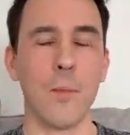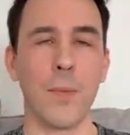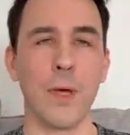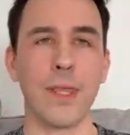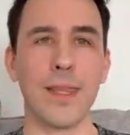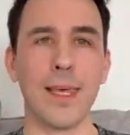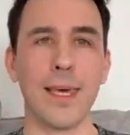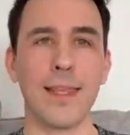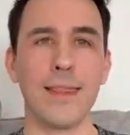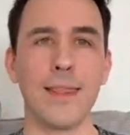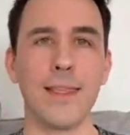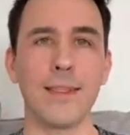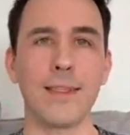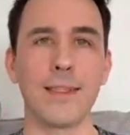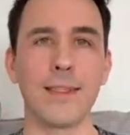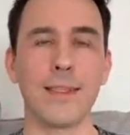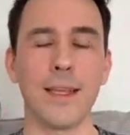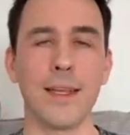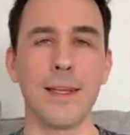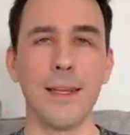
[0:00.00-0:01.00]
But then
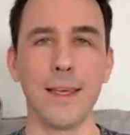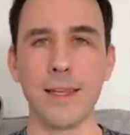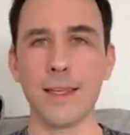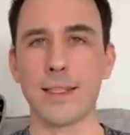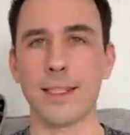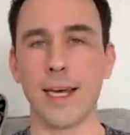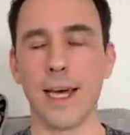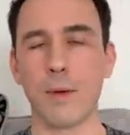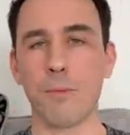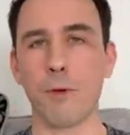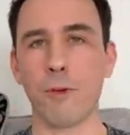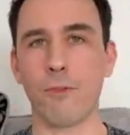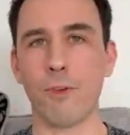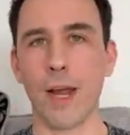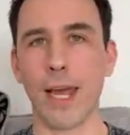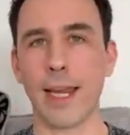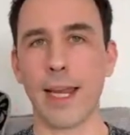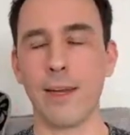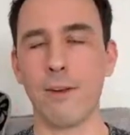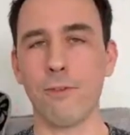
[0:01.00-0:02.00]
there's another type of
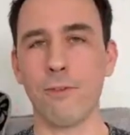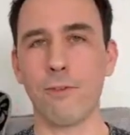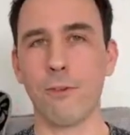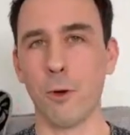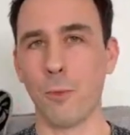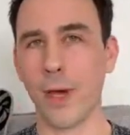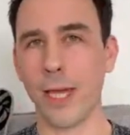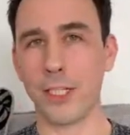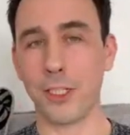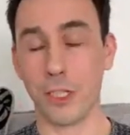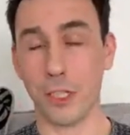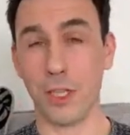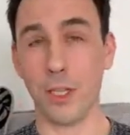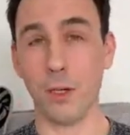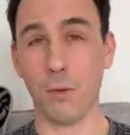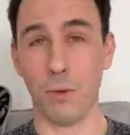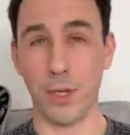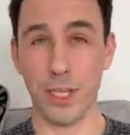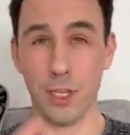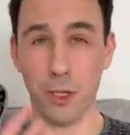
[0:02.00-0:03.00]
rain formation
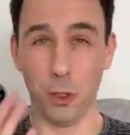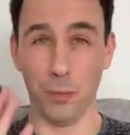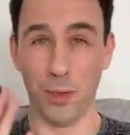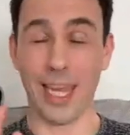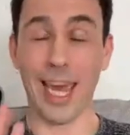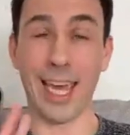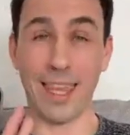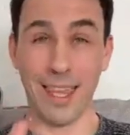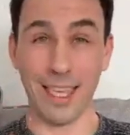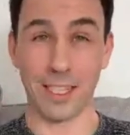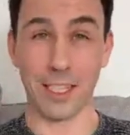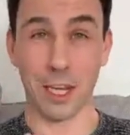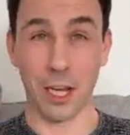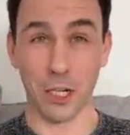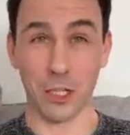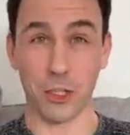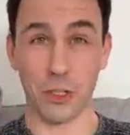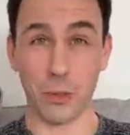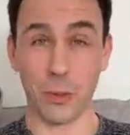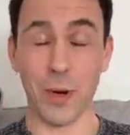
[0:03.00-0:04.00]
that we normally get in this
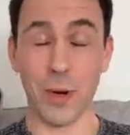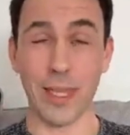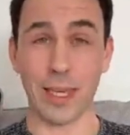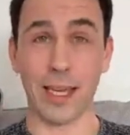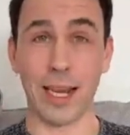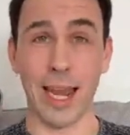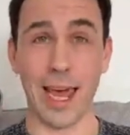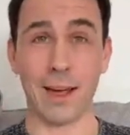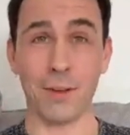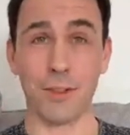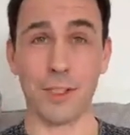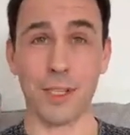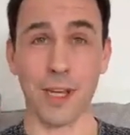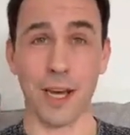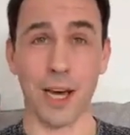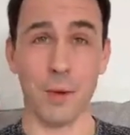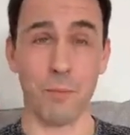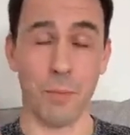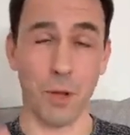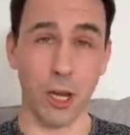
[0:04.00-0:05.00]
country, where the clouds
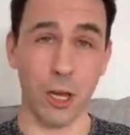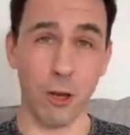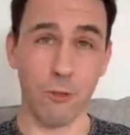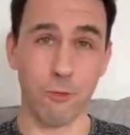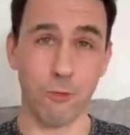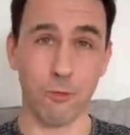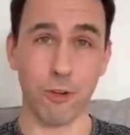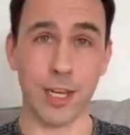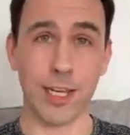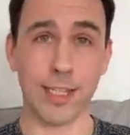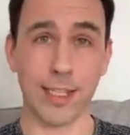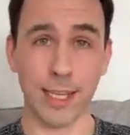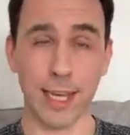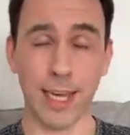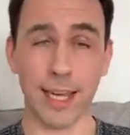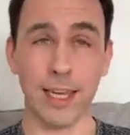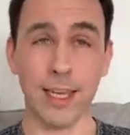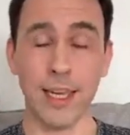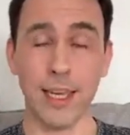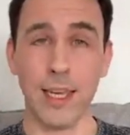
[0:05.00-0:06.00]
are below
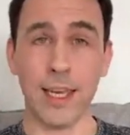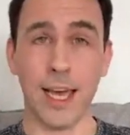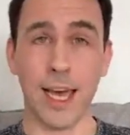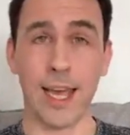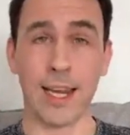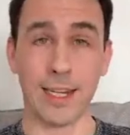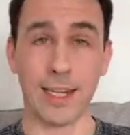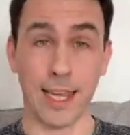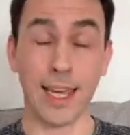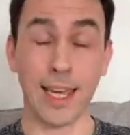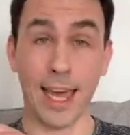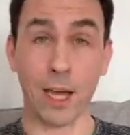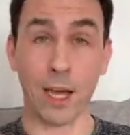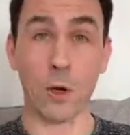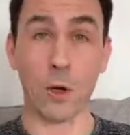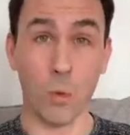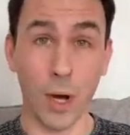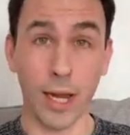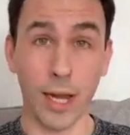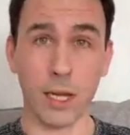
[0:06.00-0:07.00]
freezing and can
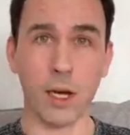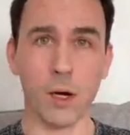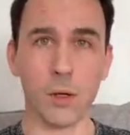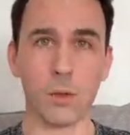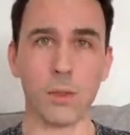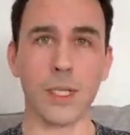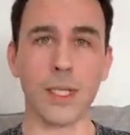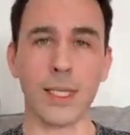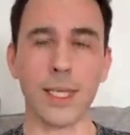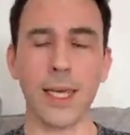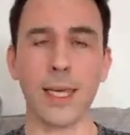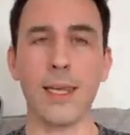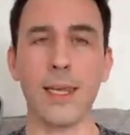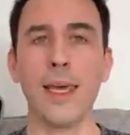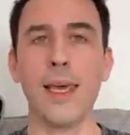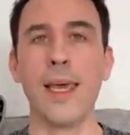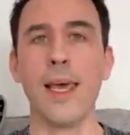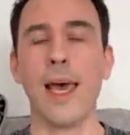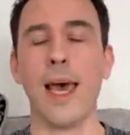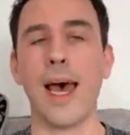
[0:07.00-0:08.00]
get quite cold
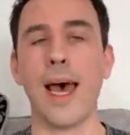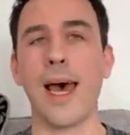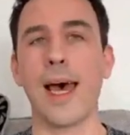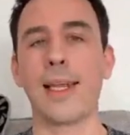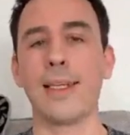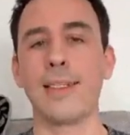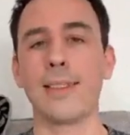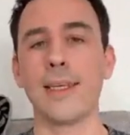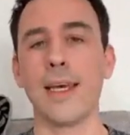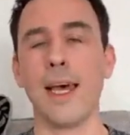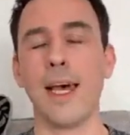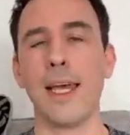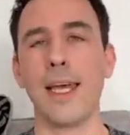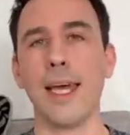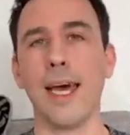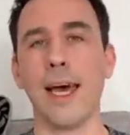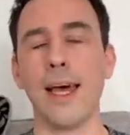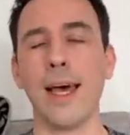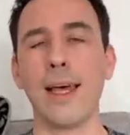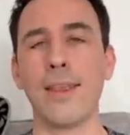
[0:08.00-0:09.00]
indeed. And
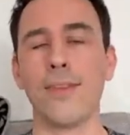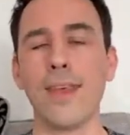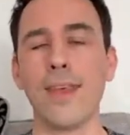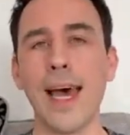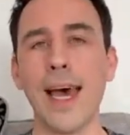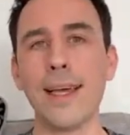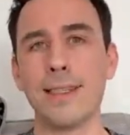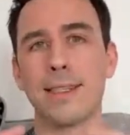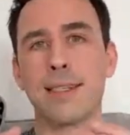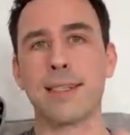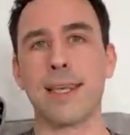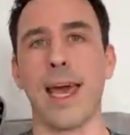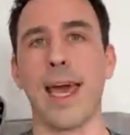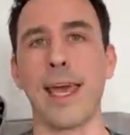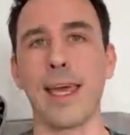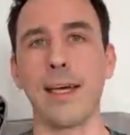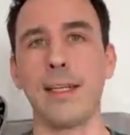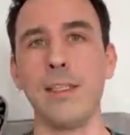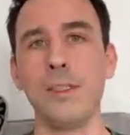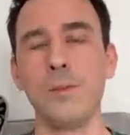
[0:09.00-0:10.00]
at that
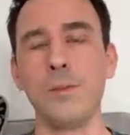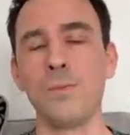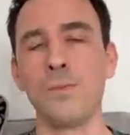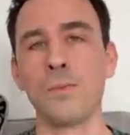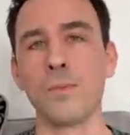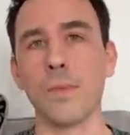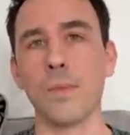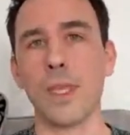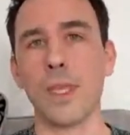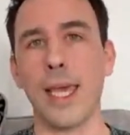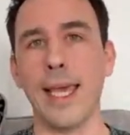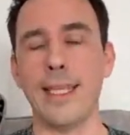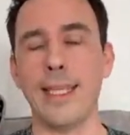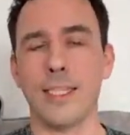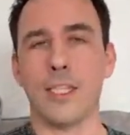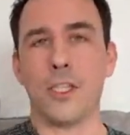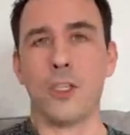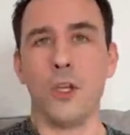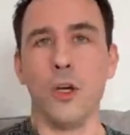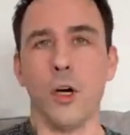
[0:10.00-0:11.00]
scale,
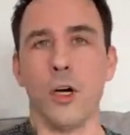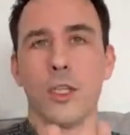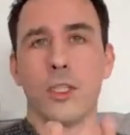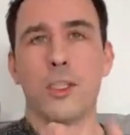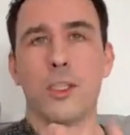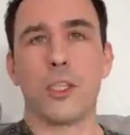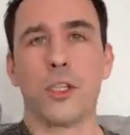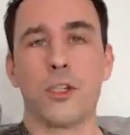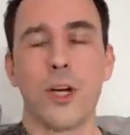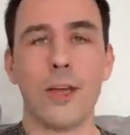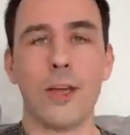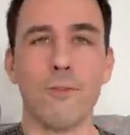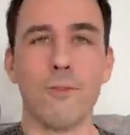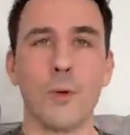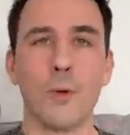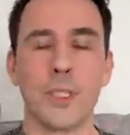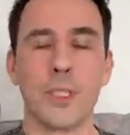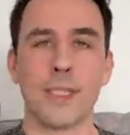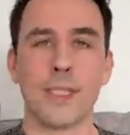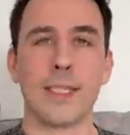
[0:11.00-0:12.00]
it's not as
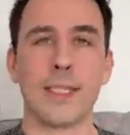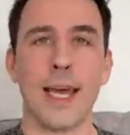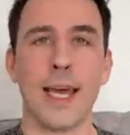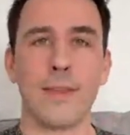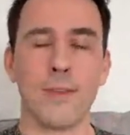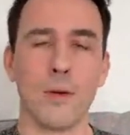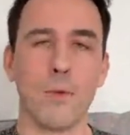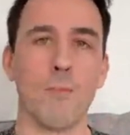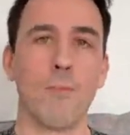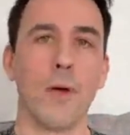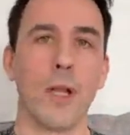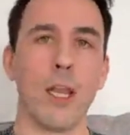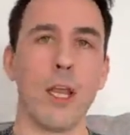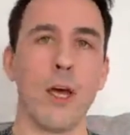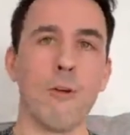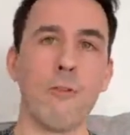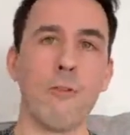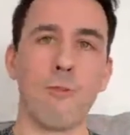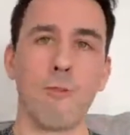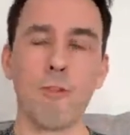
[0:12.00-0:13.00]
straightforward to say that
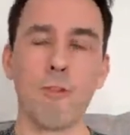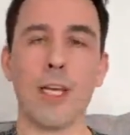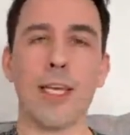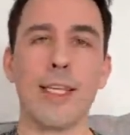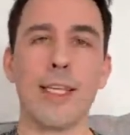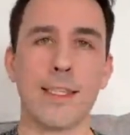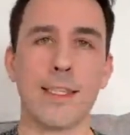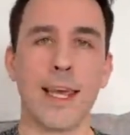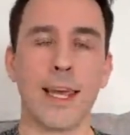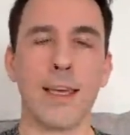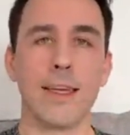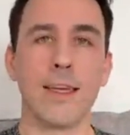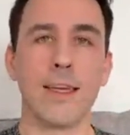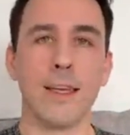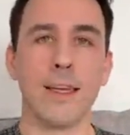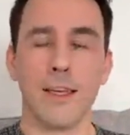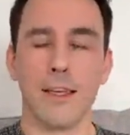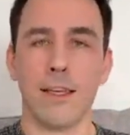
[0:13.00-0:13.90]
below freezing